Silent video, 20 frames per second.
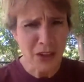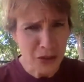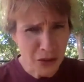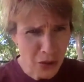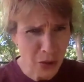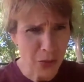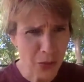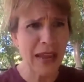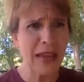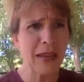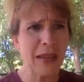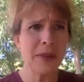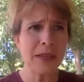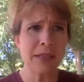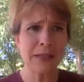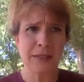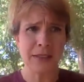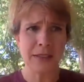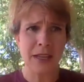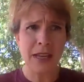So
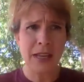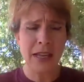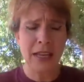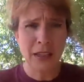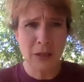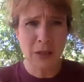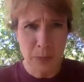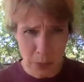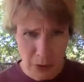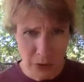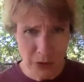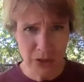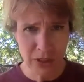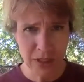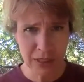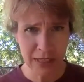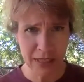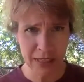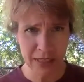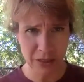Amos is
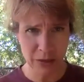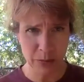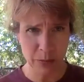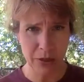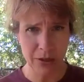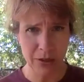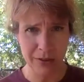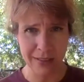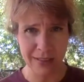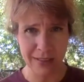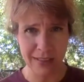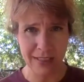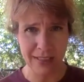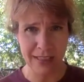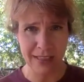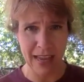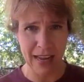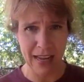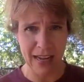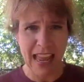personally experiencing
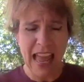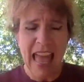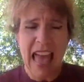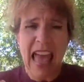that,